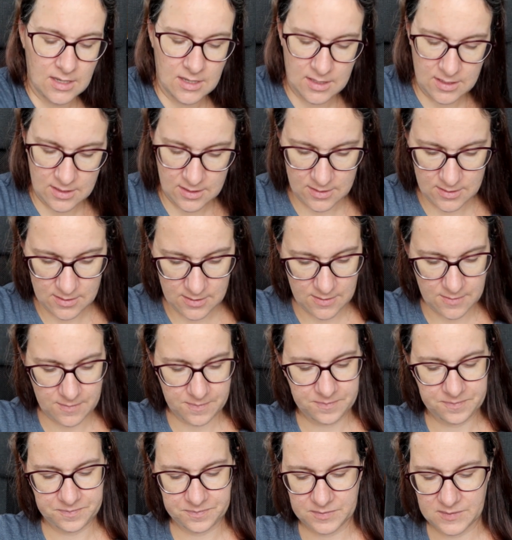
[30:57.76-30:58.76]

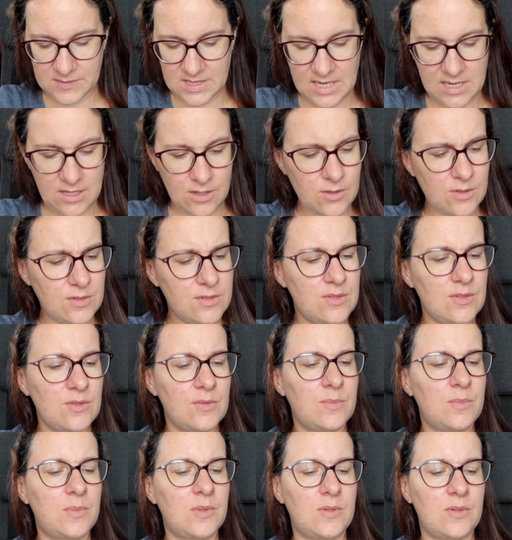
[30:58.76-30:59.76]
I
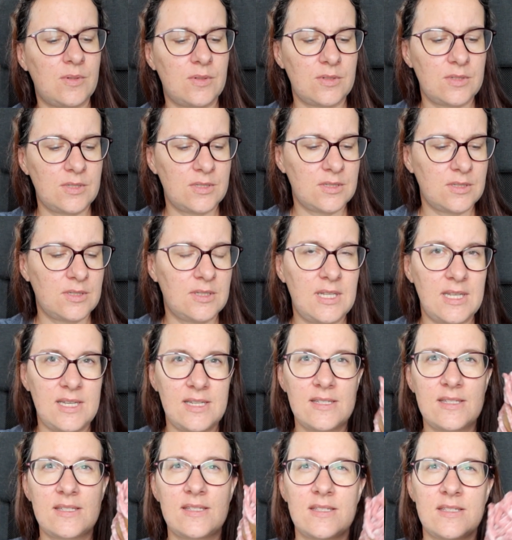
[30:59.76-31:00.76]
also bought
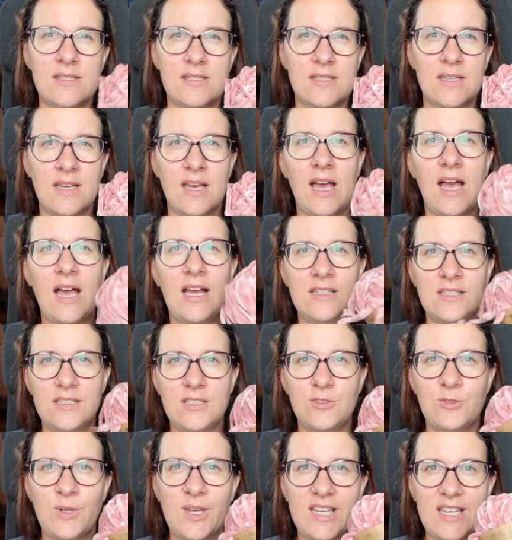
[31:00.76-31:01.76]
this at
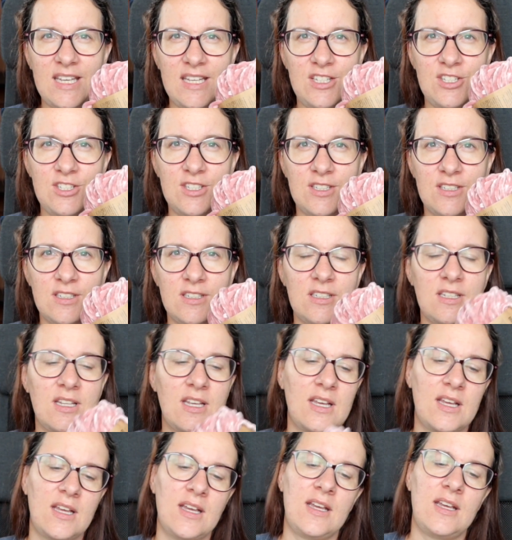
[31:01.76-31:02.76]
the vacation.
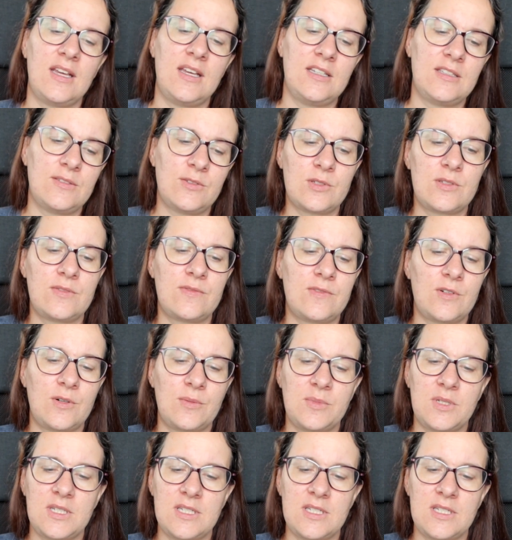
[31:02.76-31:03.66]
It was from